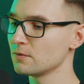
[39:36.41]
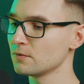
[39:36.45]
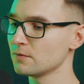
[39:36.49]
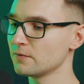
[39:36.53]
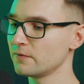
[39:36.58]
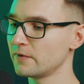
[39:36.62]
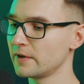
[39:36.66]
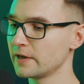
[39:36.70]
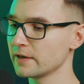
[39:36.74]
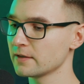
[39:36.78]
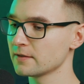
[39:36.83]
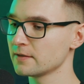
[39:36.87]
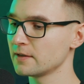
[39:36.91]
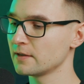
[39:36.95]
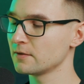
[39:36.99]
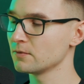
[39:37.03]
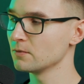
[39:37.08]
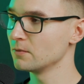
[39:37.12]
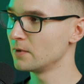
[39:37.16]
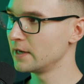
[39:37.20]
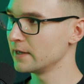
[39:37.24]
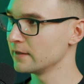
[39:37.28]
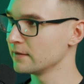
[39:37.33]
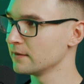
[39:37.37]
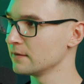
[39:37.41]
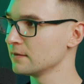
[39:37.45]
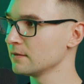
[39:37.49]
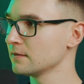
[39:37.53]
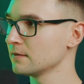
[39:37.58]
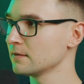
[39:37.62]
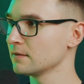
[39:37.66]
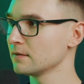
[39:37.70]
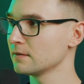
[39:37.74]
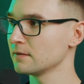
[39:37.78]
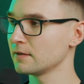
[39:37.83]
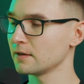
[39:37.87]
to find that
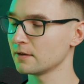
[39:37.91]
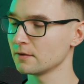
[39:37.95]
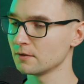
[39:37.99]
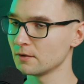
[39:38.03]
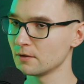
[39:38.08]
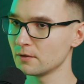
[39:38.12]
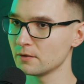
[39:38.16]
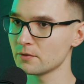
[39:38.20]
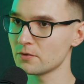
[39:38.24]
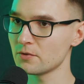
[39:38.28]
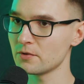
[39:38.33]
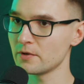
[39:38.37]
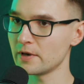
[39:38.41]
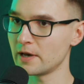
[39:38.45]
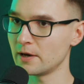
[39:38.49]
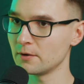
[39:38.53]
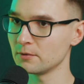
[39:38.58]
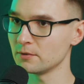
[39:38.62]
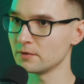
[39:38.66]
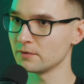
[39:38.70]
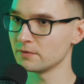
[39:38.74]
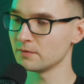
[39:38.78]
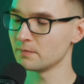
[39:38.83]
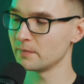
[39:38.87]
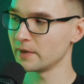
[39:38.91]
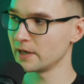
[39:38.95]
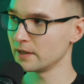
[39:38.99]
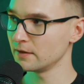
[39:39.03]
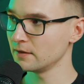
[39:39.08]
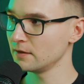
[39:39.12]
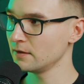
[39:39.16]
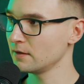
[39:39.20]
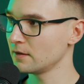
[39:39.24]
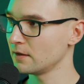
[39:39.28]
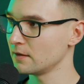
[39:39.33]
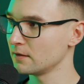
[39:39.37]
one technology out of
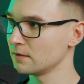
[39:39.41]
many,